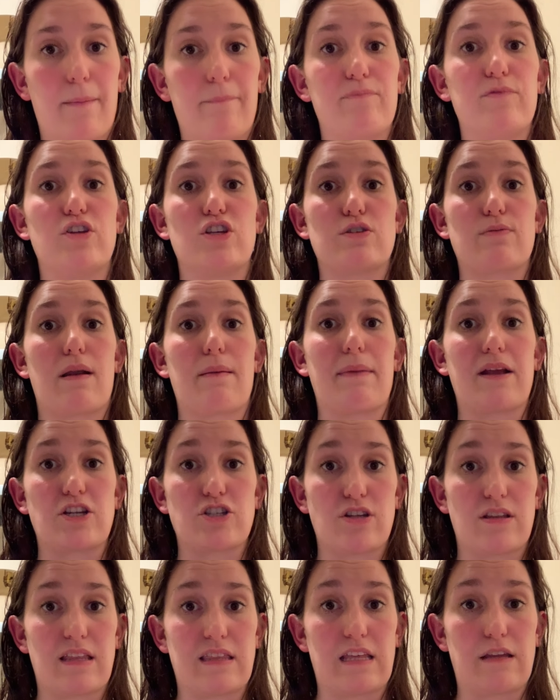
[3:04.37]
You just want to make
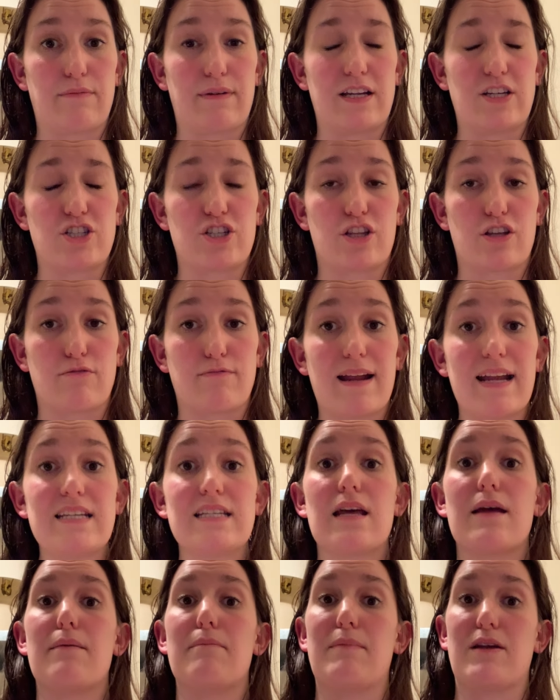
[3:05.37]
sure that they reach their rate,
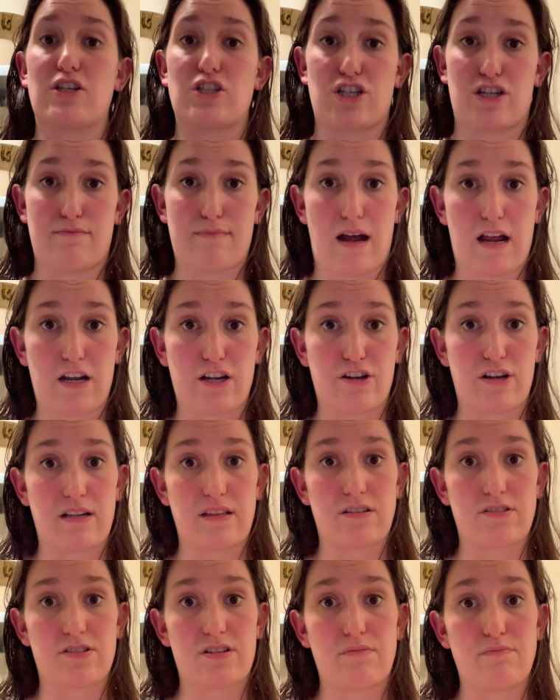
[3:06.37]
make sure you're monitoring
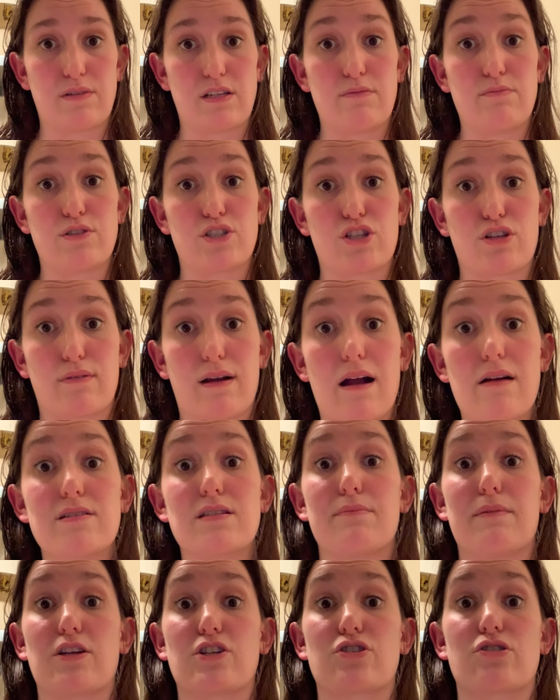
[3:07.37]
their symptoms throughout to
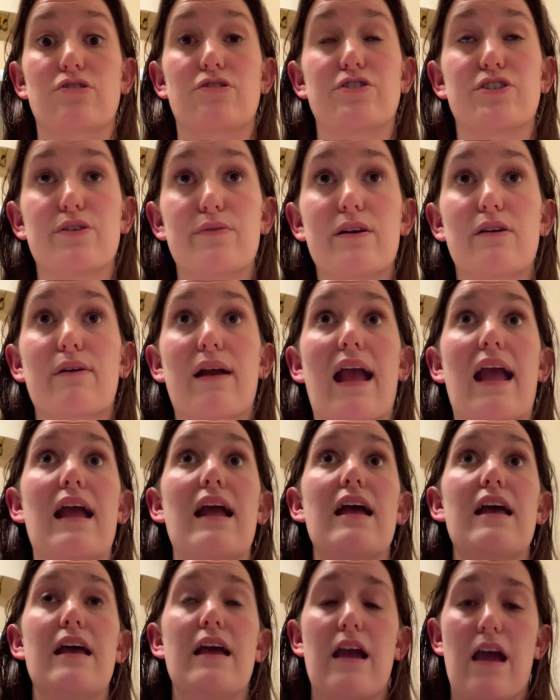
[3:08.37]
make sure they're doing okay
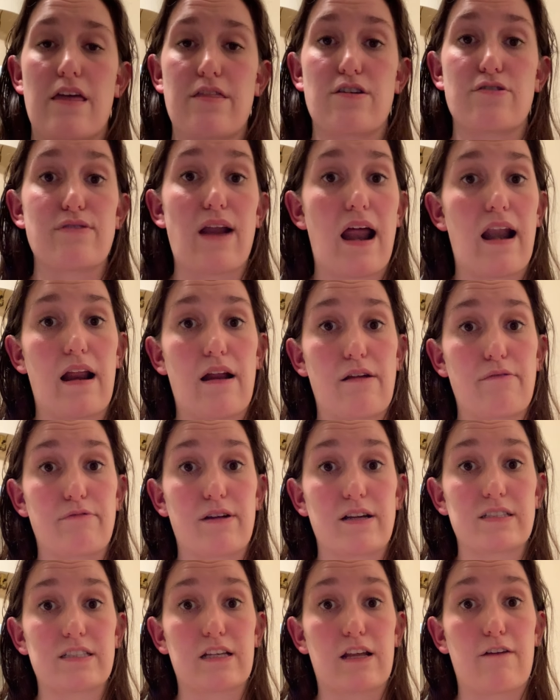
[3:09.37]
and they're not at
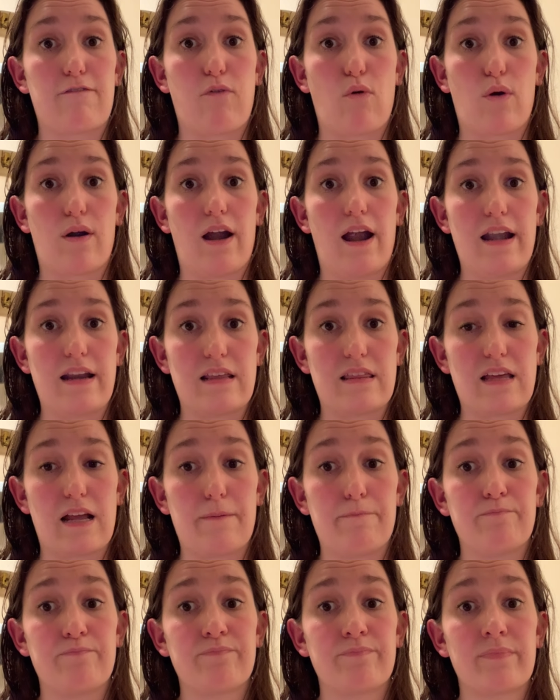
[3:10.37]
risk for anything.
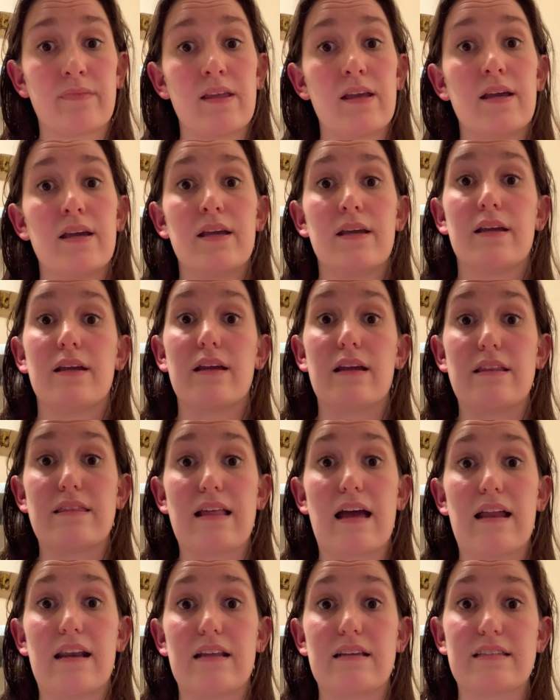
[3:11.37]
And
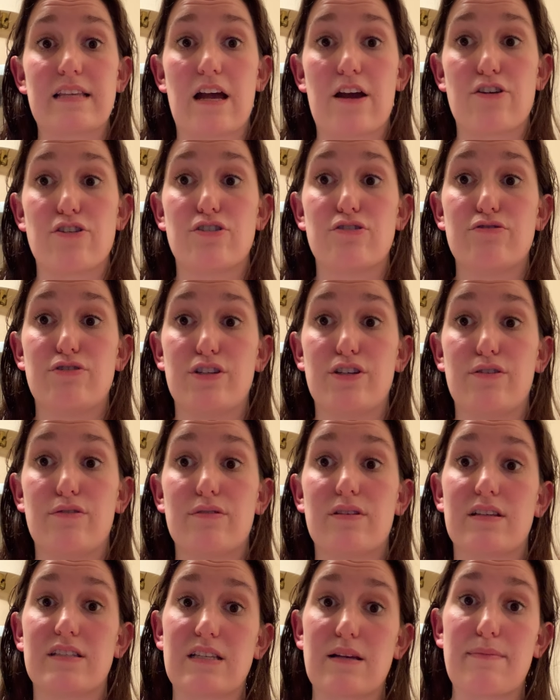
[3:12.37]
that is how you do
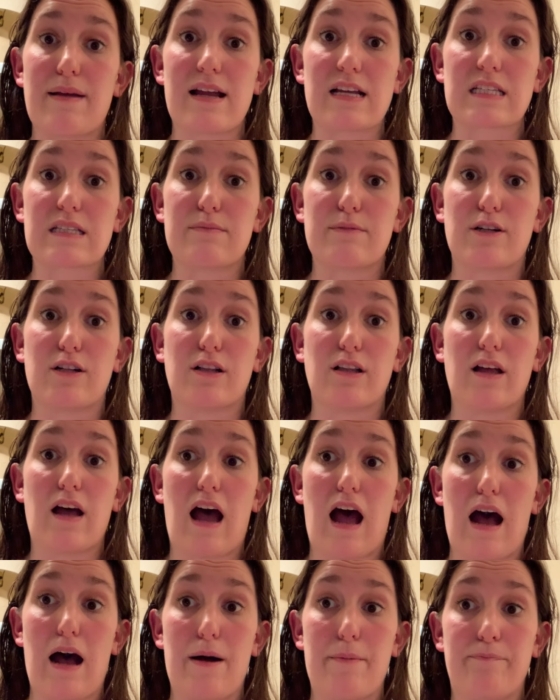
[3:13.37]
the
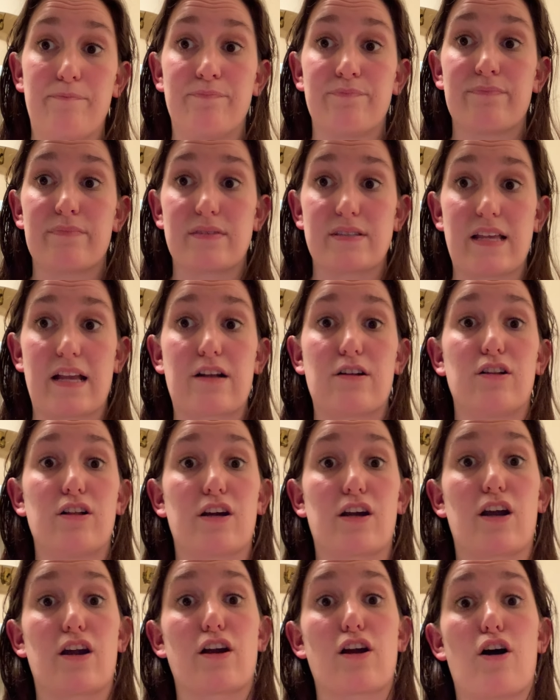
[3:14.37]
submaximal cycle
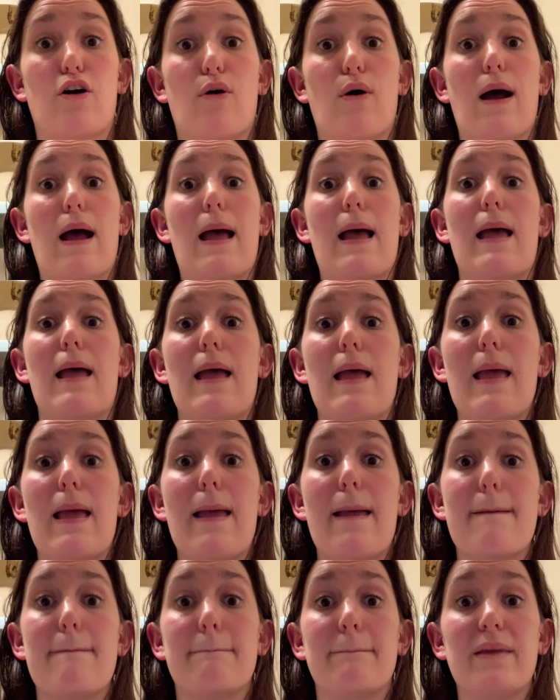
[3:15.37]
ergo
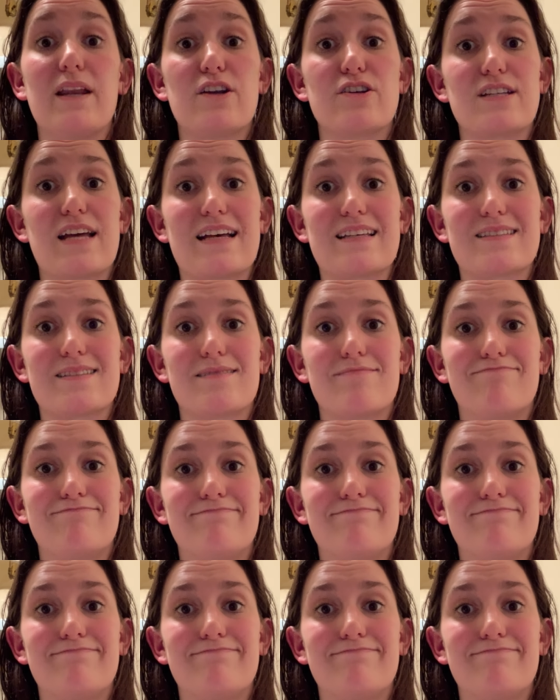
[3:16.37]
meter test.